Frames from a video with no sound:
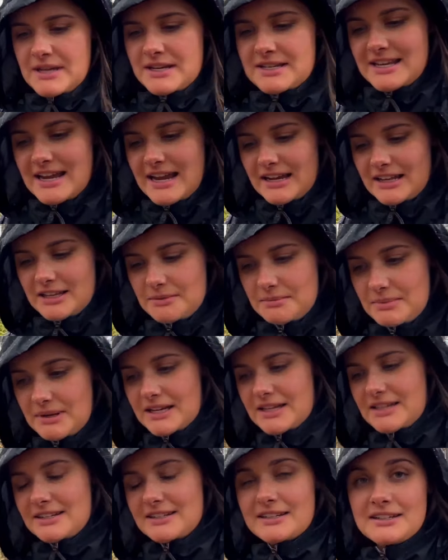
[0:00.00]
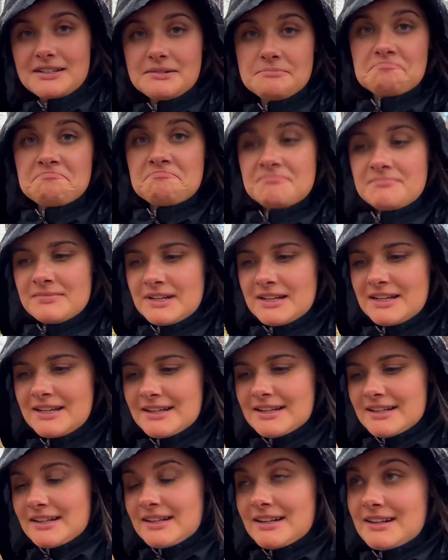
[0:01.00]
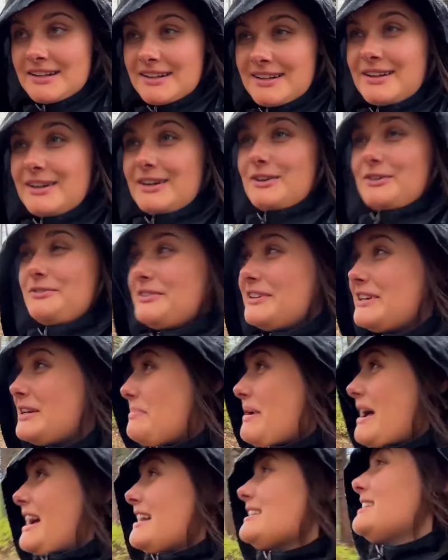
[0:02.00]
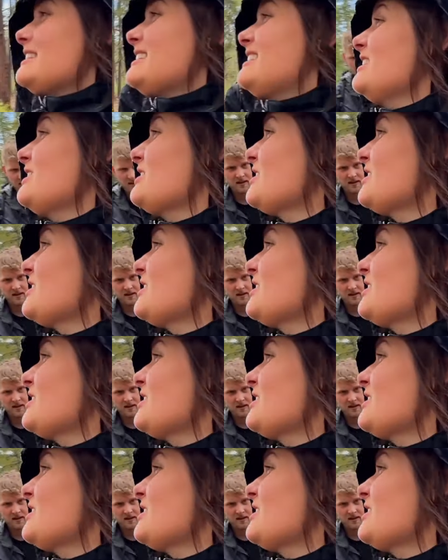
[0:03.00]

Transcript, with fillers: exactly, but hopefully it passes here